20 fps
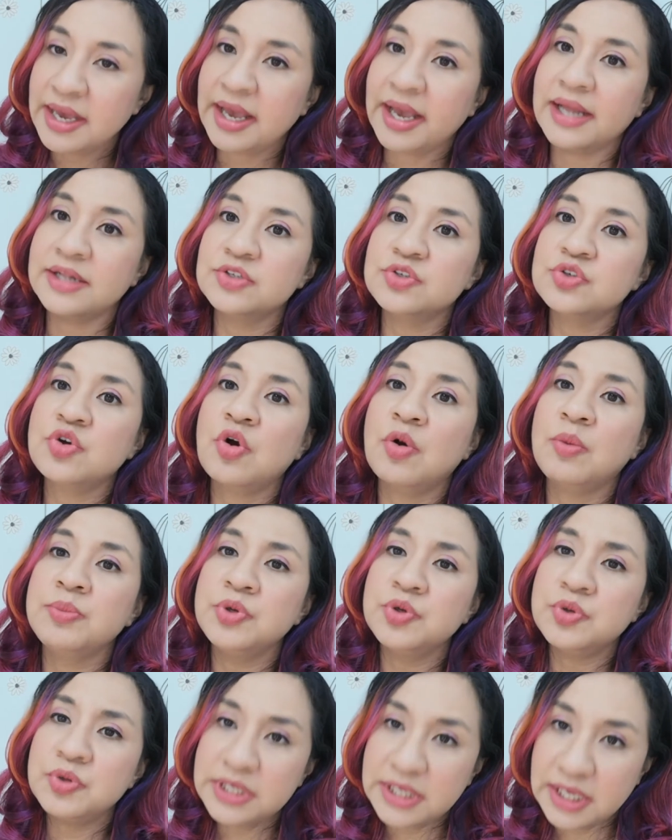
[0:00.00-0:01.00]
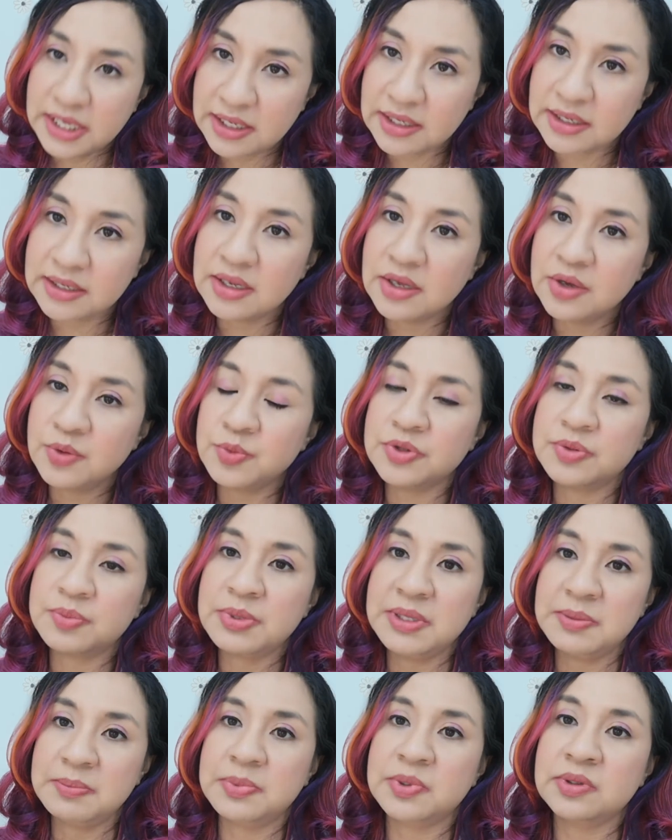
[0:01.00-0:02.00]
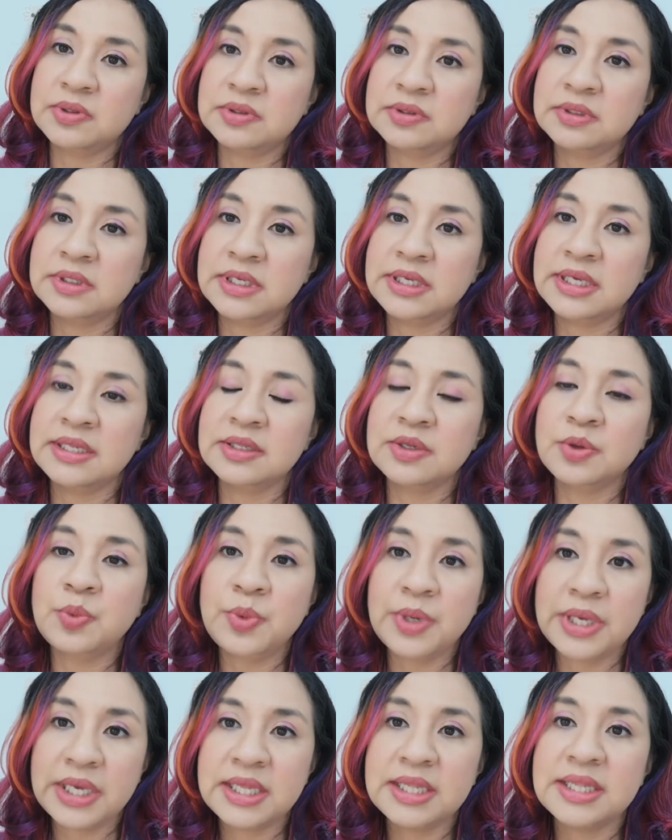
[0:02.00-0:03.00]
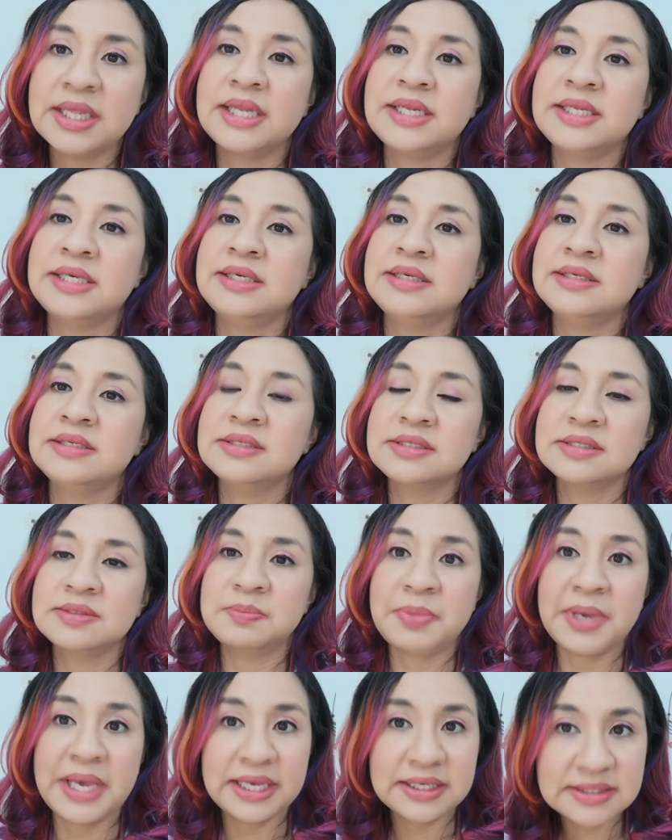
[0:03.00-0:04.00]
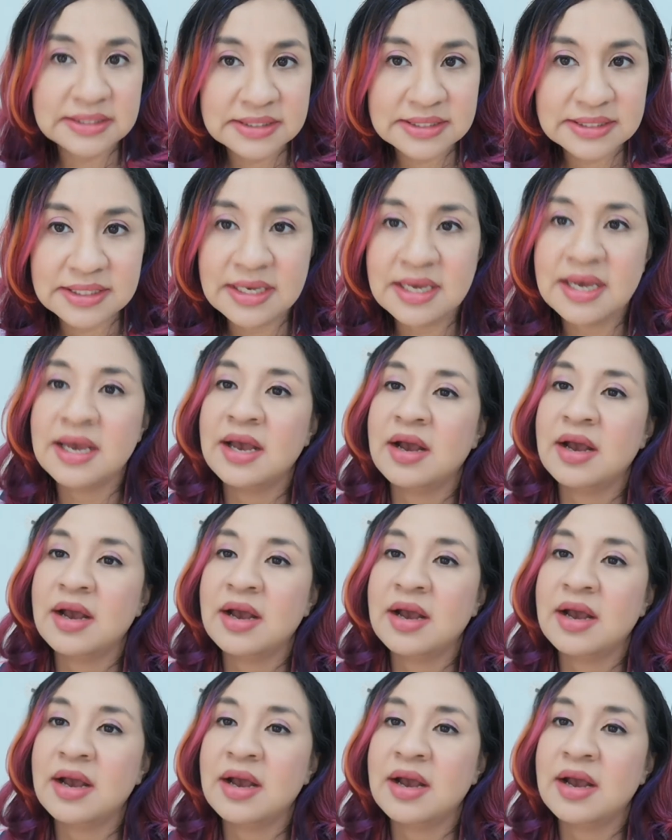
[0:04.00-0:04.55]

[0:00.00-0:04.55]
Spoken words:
and to communicate with people in the way that is best,